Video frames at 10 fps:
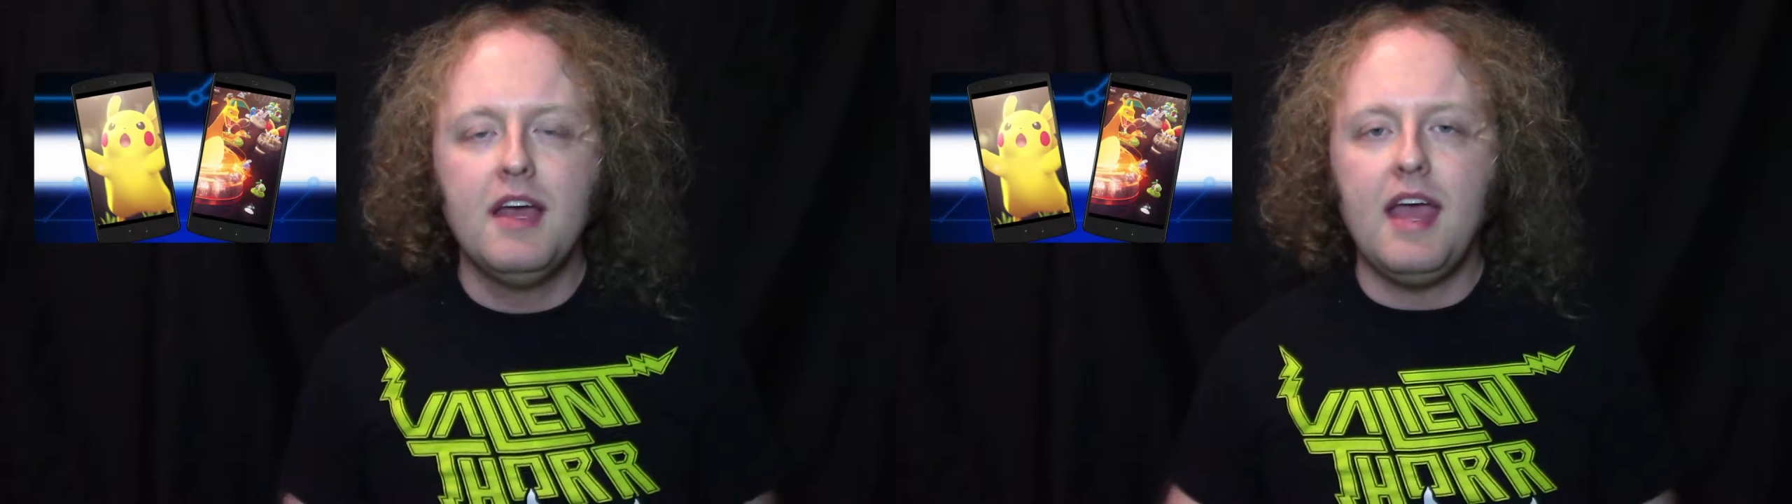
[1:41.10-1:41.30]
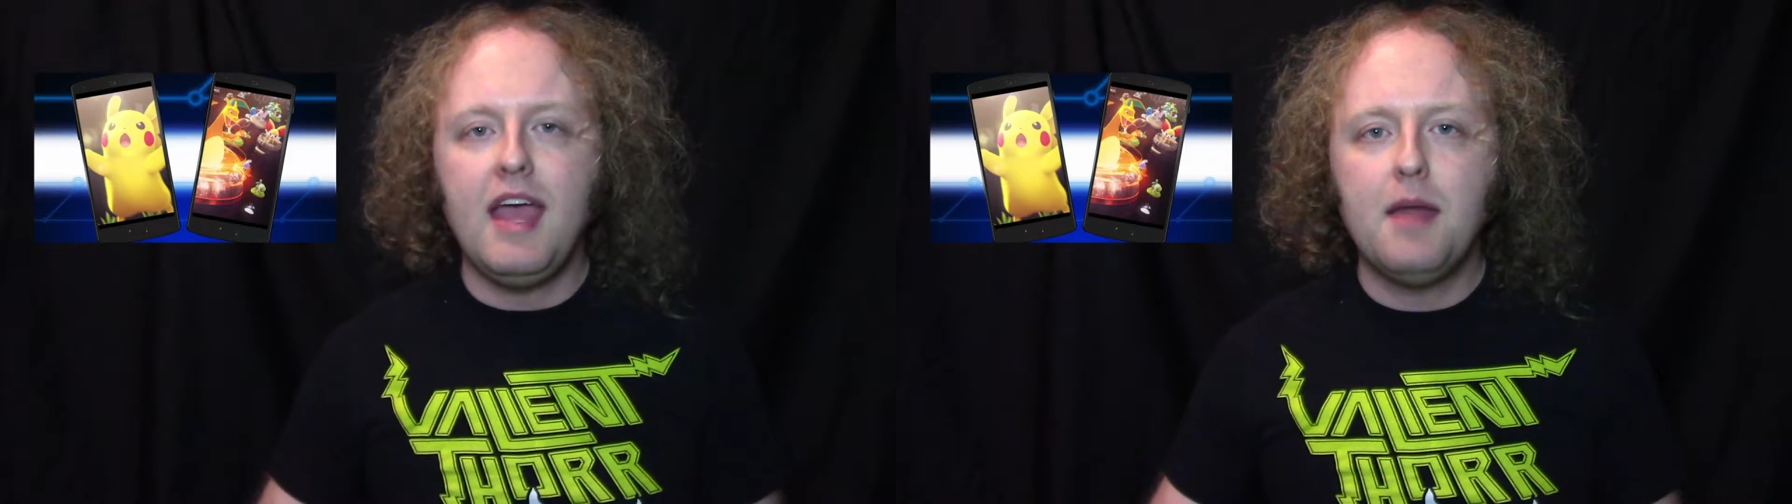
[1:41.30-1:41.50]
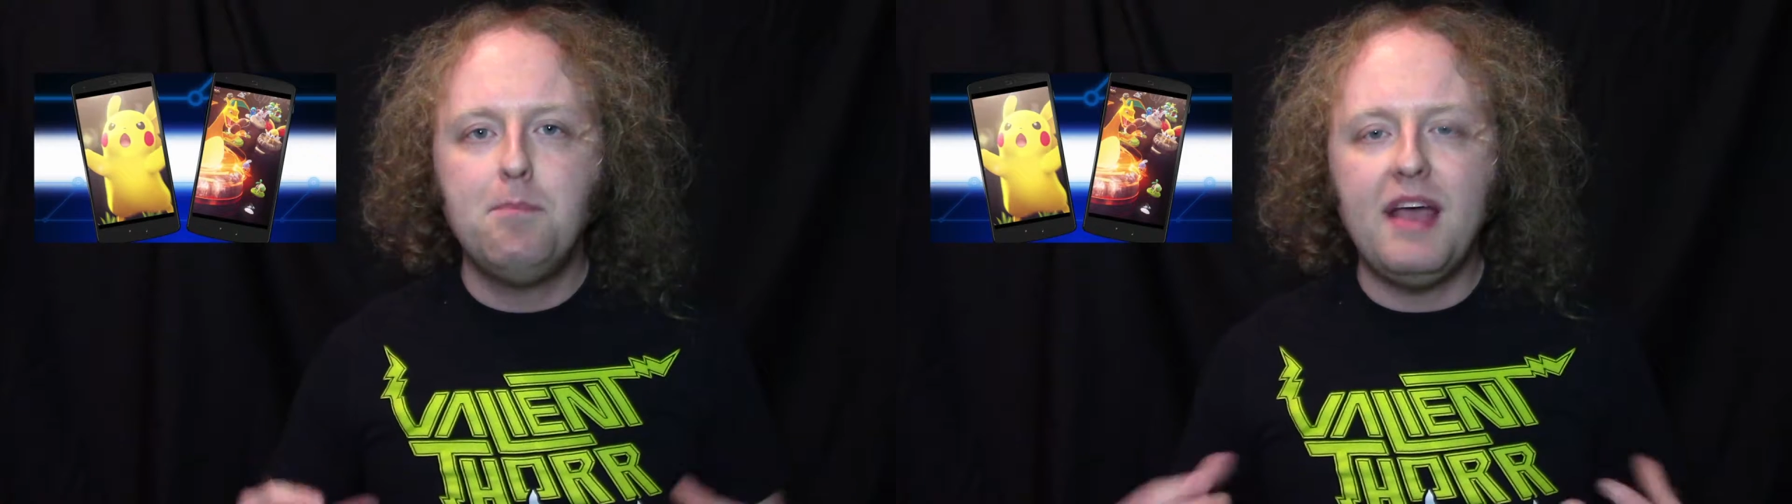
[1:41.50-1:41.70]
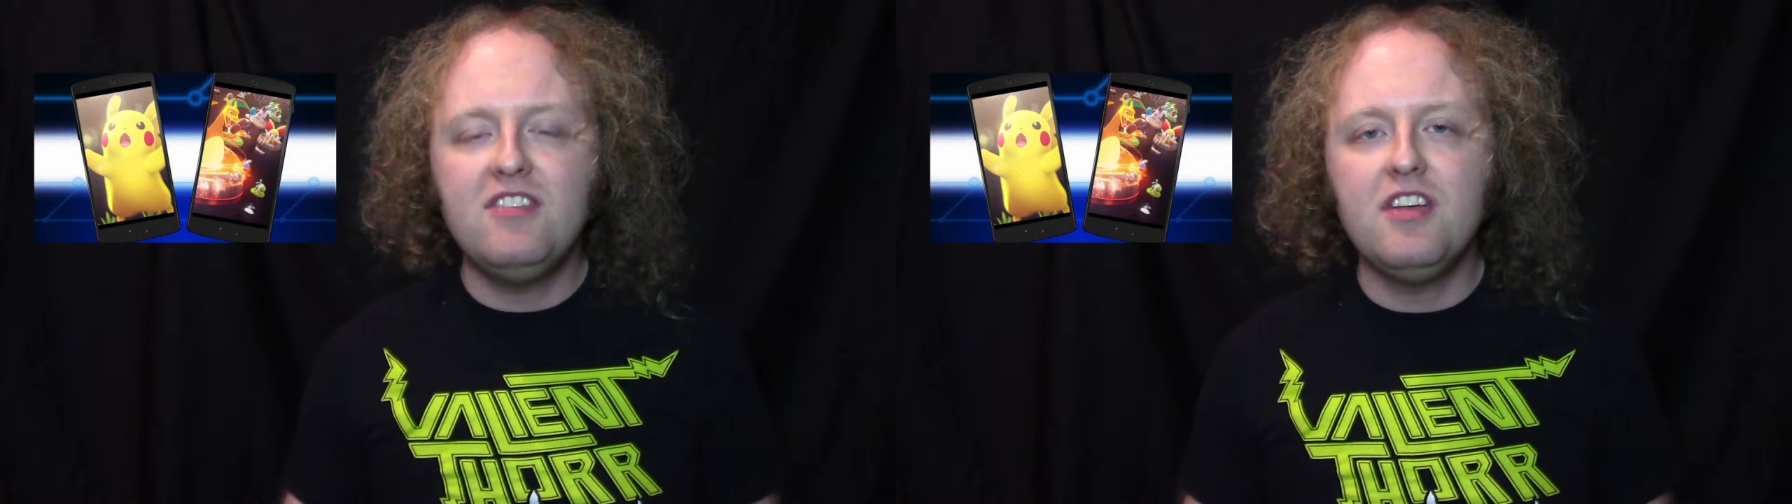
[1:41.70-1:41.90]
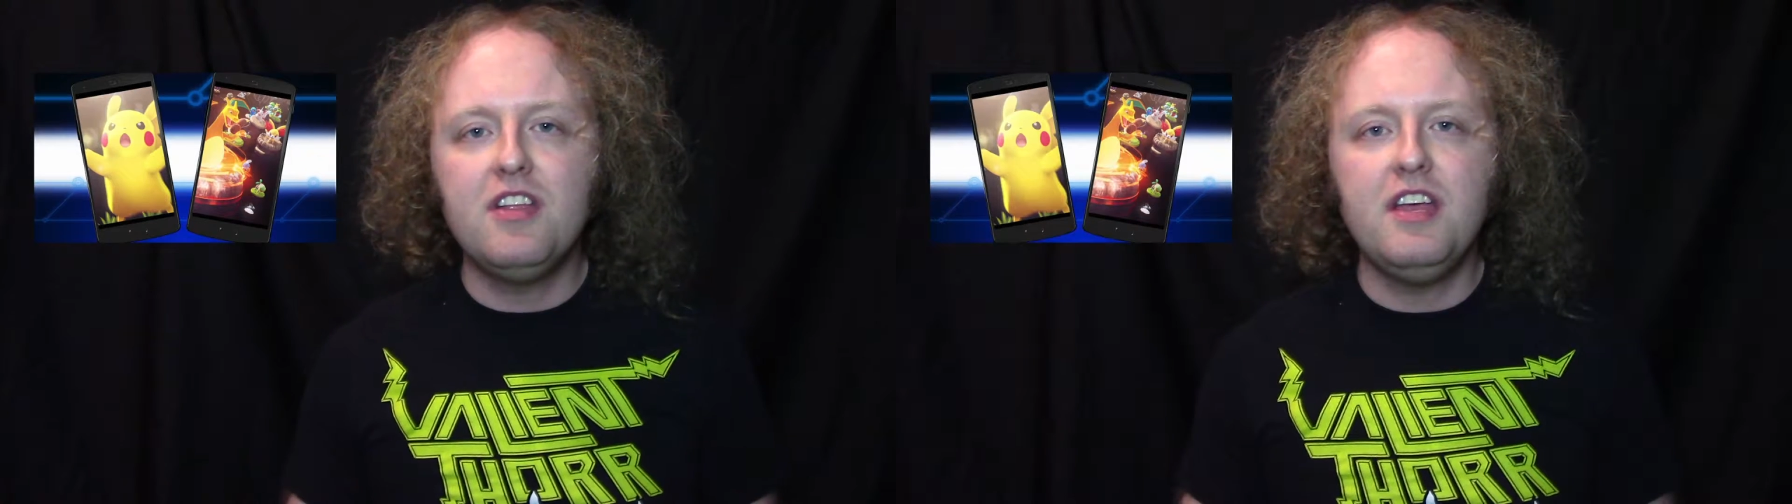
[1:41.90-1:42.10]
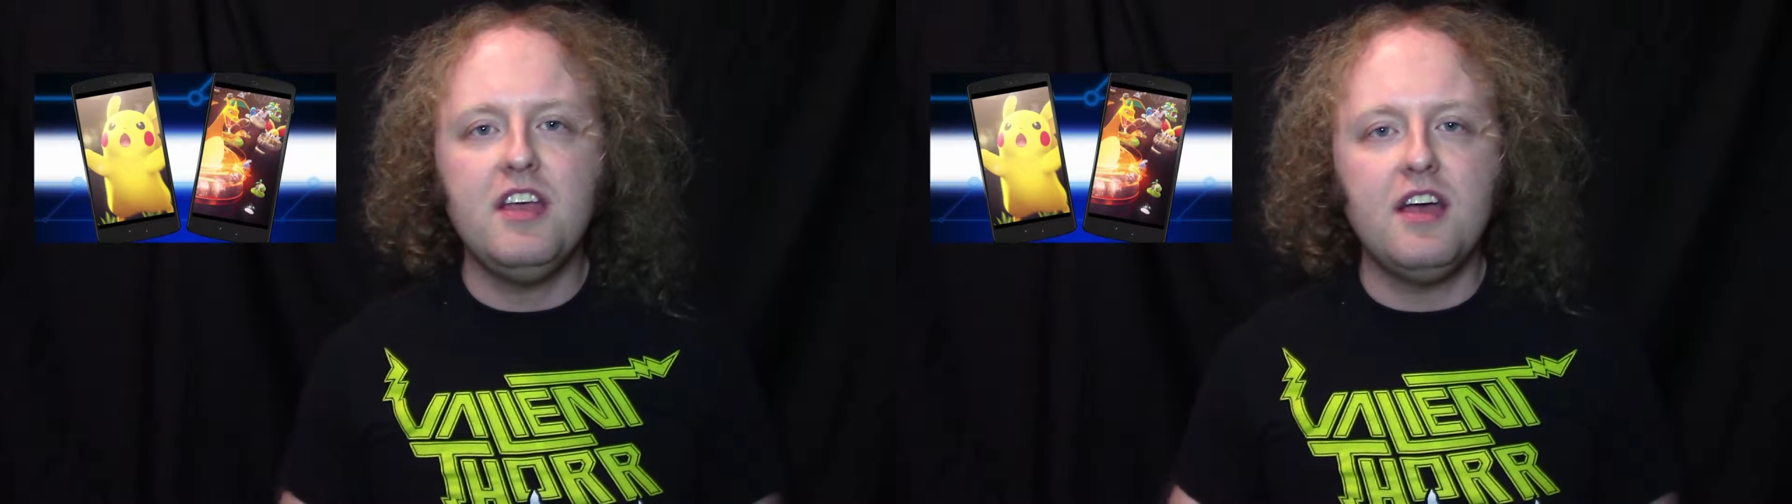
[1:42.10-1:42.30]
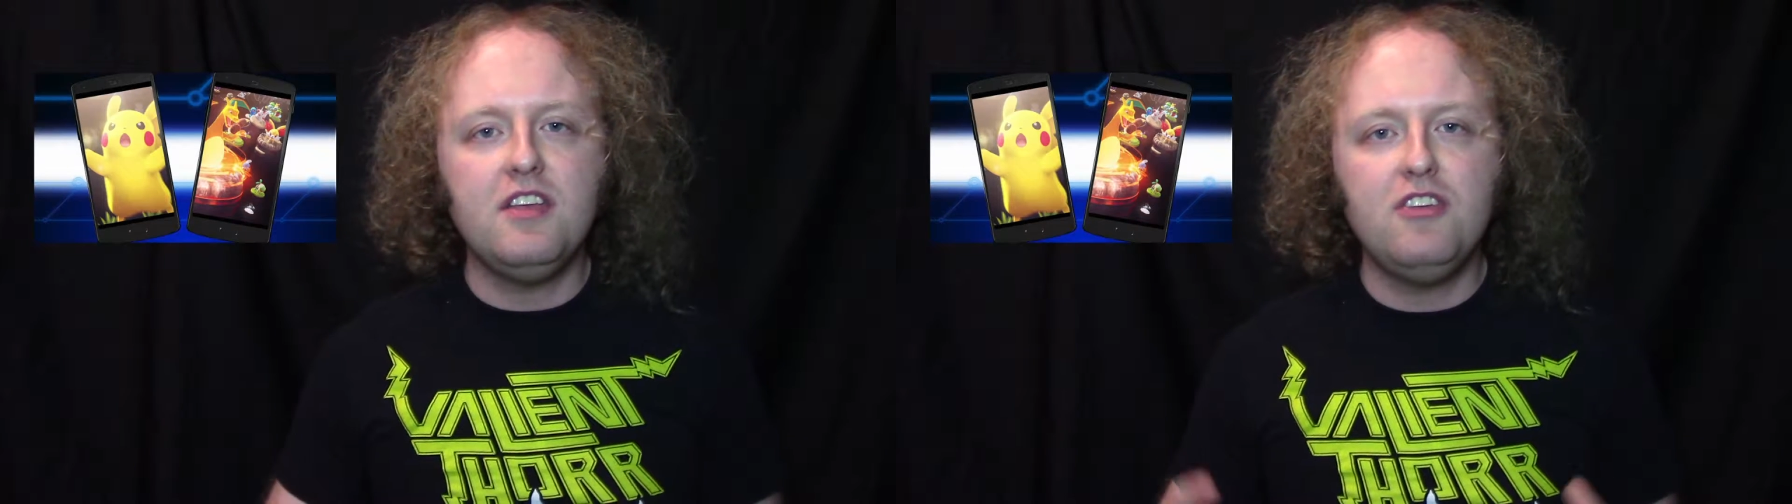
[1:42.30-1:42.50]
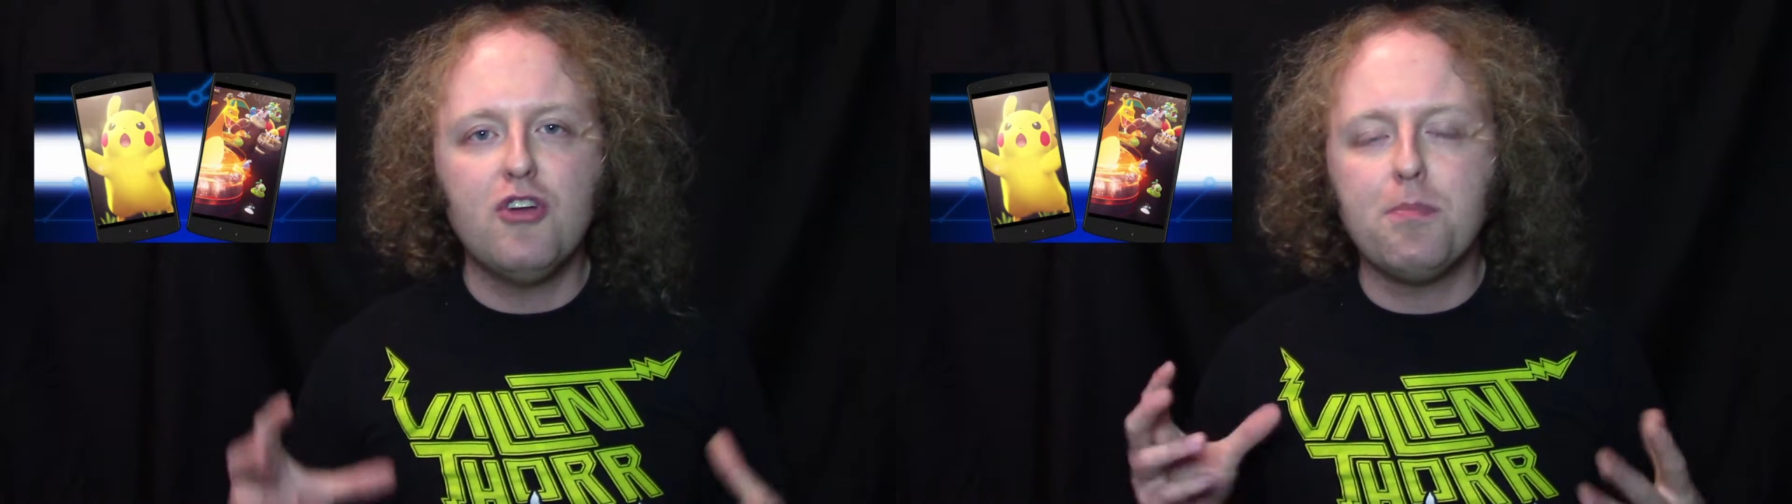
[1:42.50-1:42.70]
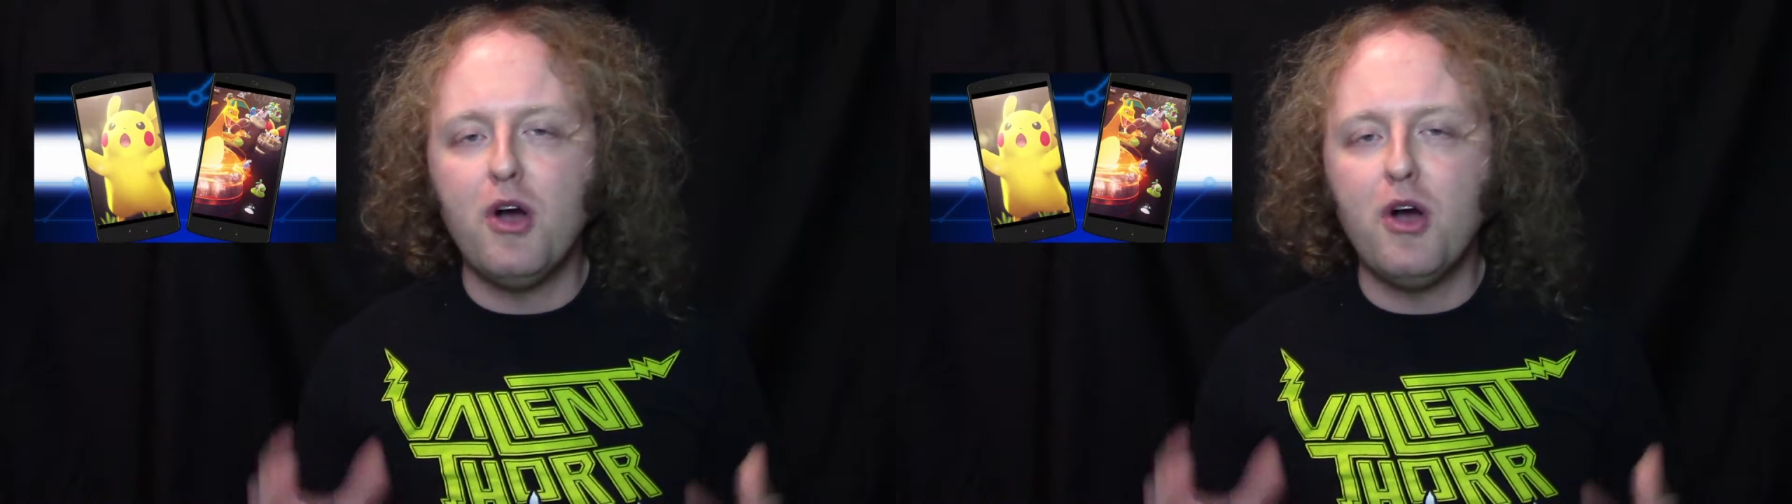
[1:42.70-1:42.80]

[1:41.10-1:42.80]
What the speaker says: And basically, your